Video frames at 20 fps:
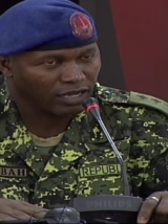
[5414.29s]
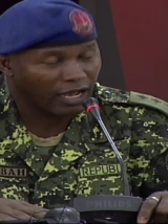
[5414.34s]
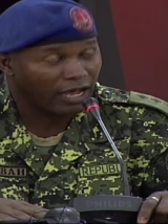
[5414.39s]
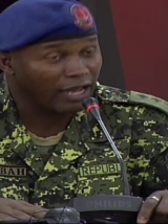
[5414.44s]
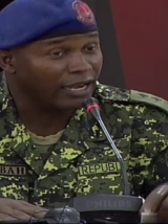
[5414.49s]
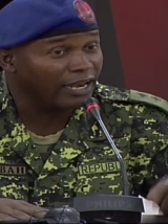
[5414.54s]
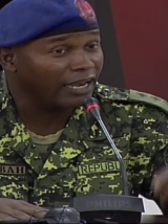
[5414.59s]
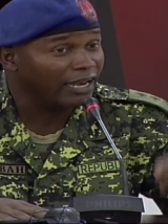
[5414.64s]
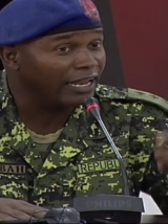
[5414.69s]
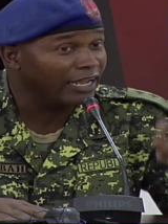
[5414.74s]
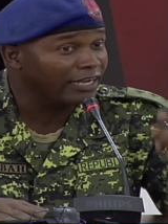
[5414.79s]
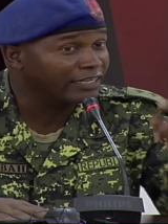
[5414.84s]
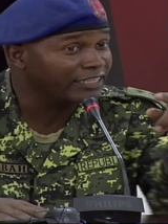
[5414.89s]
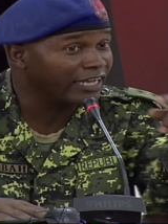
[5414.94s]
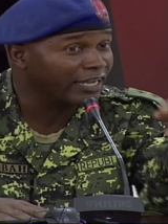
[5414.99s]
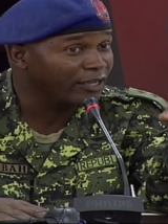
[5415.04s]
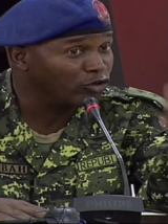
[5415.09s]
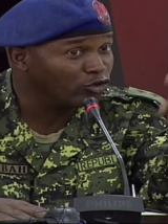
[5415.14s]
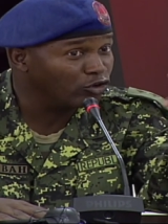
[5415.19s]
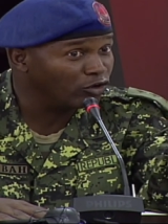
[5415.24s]
And
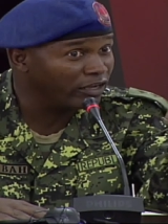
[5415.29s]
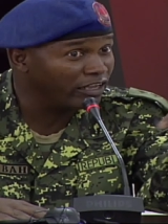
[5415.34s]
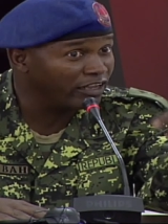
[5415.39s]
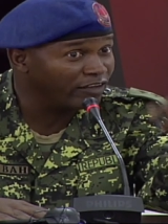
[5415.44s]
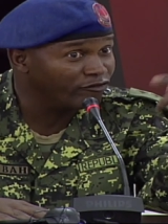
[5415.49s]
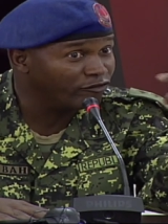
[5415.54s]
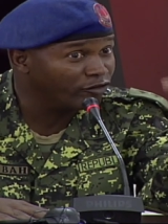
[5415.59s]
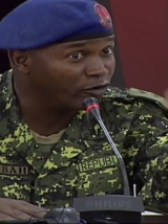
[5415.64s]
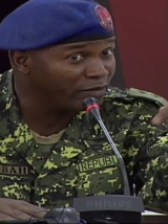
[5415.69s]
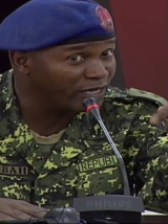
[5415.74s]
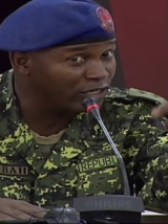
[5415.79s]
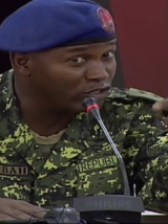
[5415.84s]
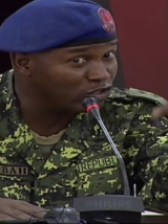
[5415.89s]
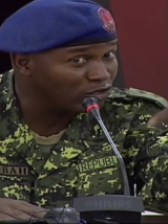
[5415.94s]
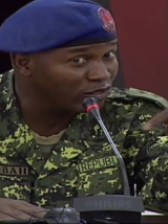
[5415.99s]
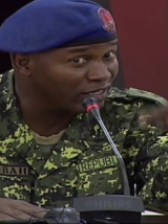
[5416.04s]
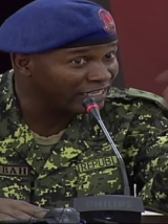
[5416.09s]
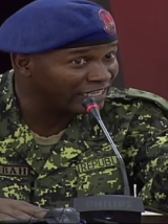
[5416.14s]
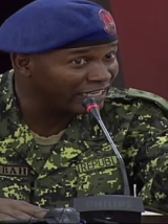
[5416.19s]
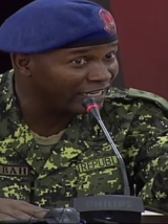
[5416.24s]
later, you know,
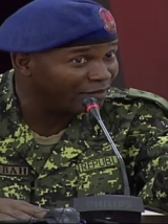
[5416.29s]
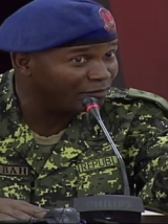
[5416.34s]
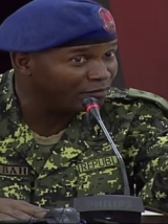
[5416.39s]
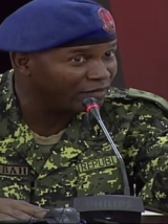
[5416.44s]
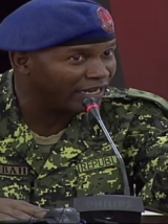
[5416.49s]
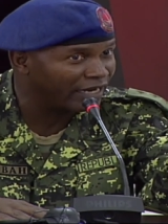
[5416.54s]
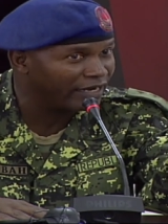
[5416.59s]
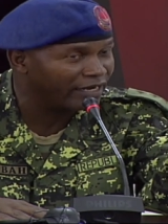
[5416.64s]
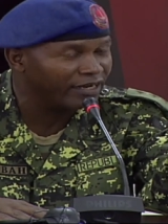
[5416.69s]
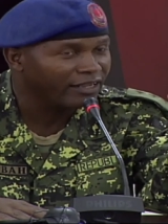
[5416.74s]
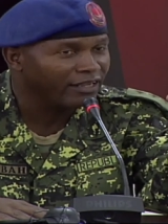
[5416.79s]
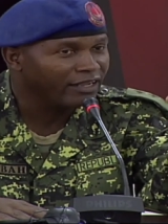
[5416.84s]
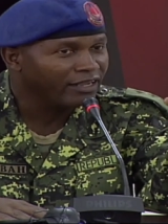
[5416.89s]
information came that